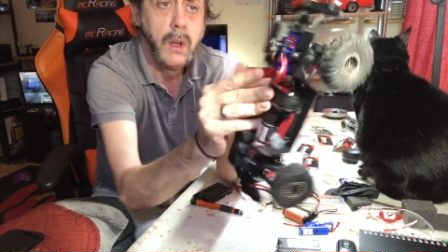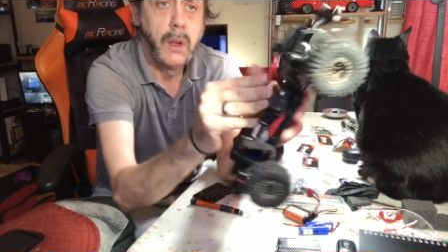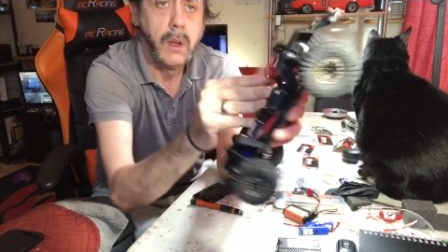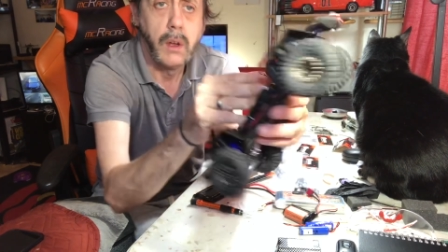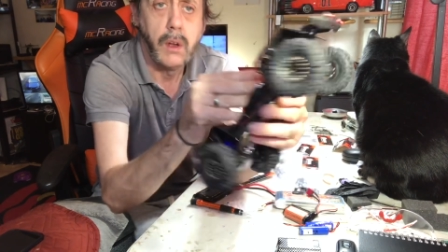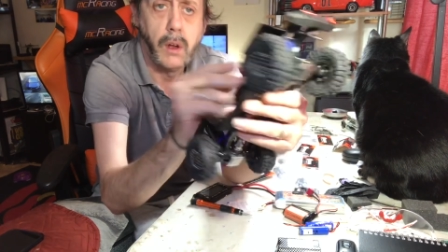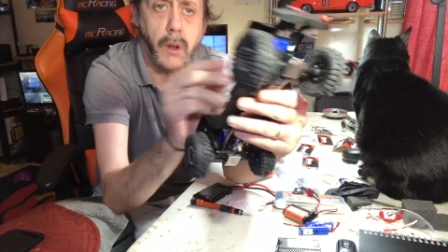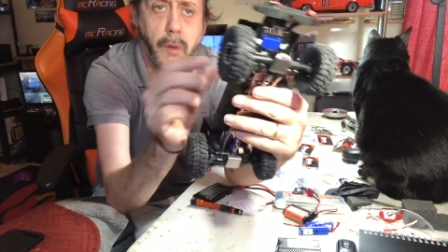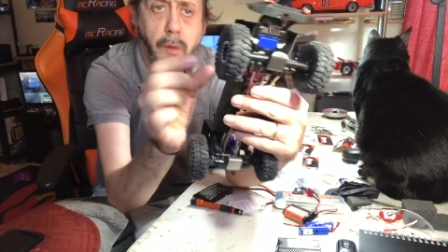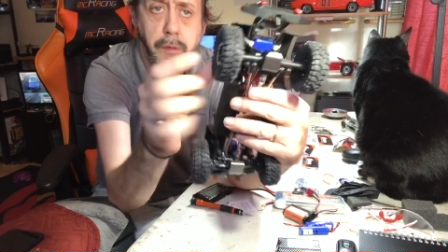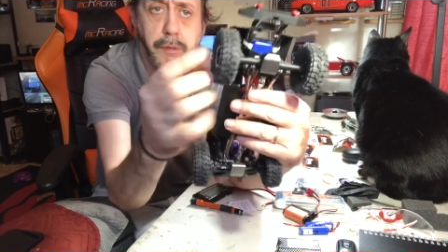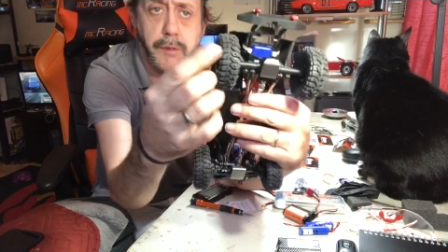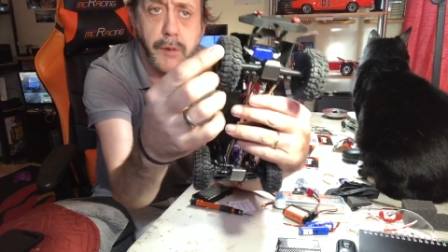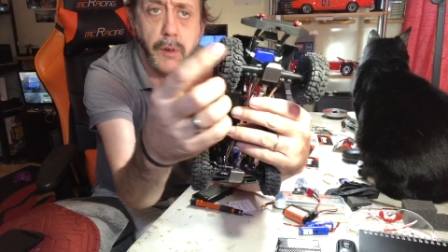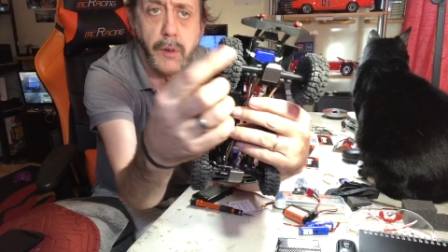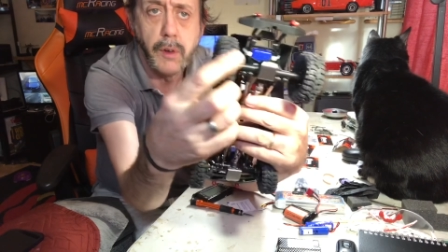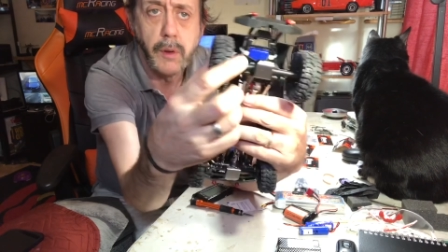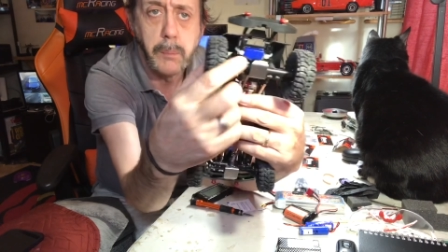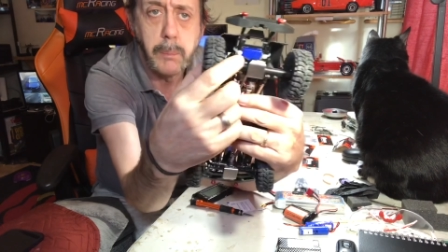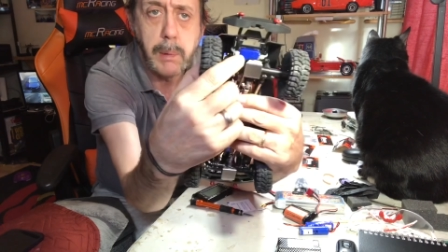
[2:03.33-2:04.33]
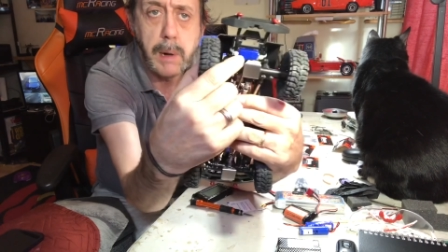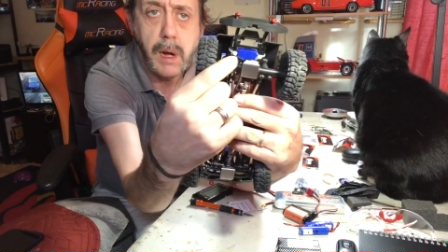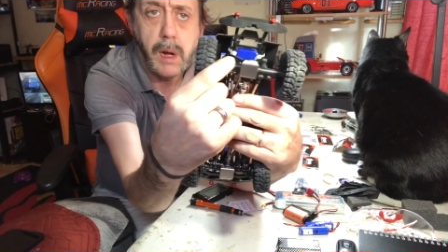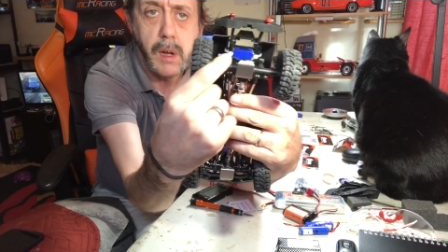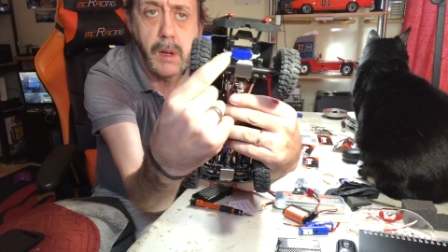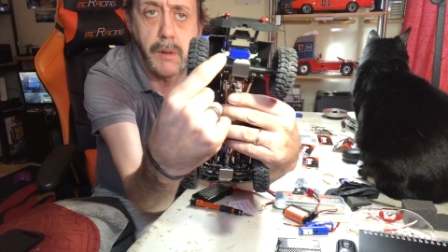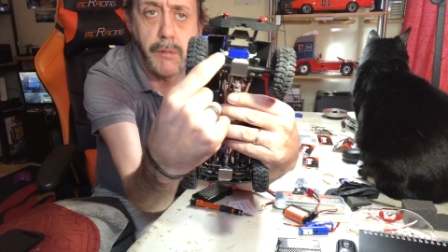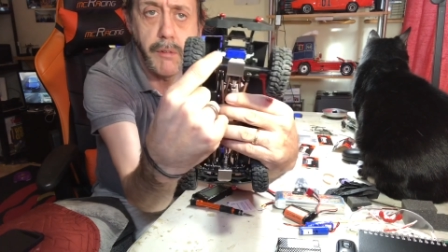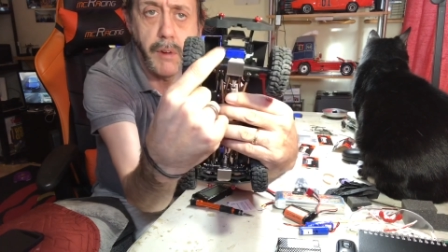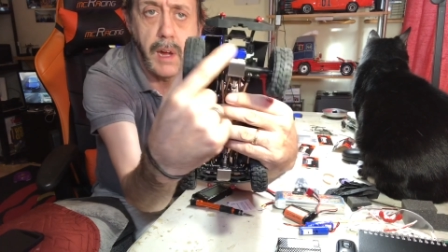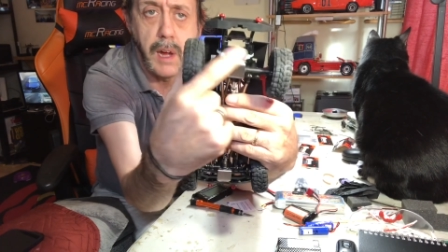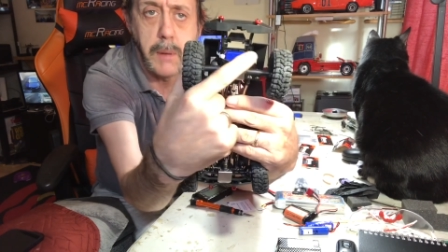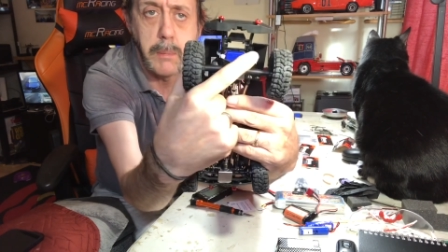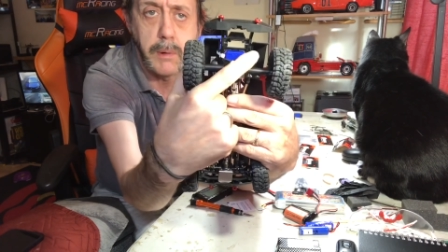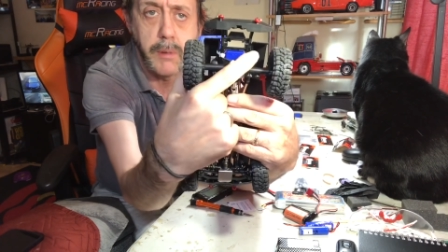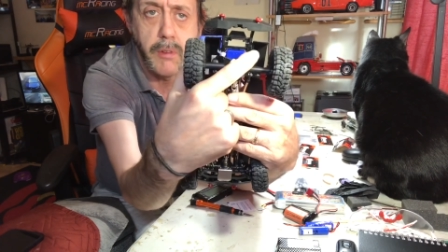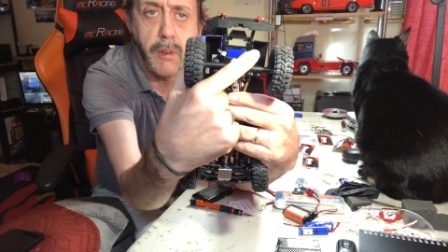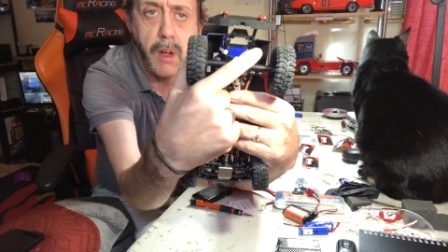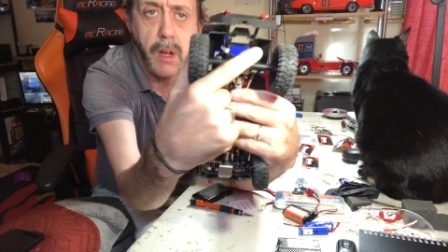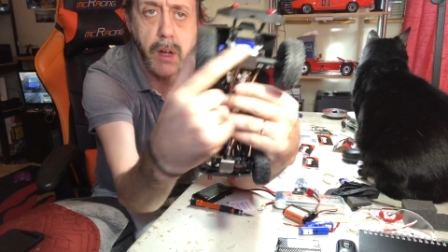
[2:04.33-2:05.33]
on the front and back I've cable
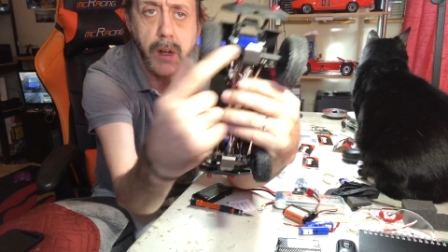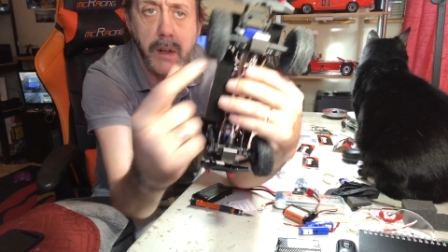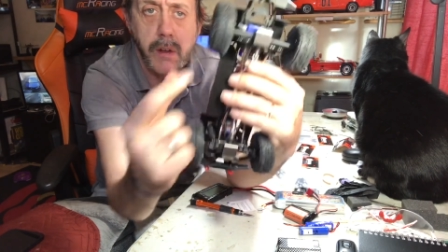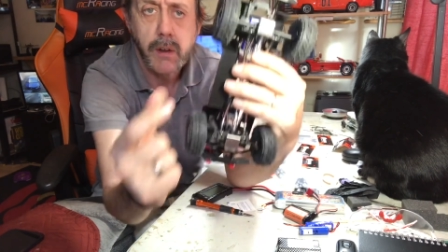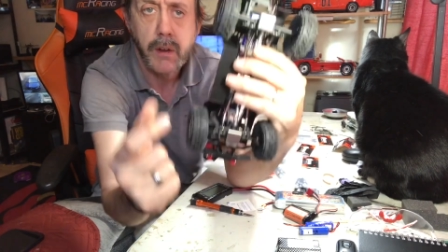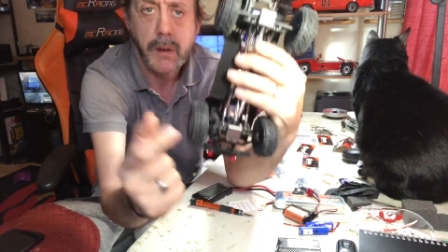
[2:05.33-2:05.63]
tied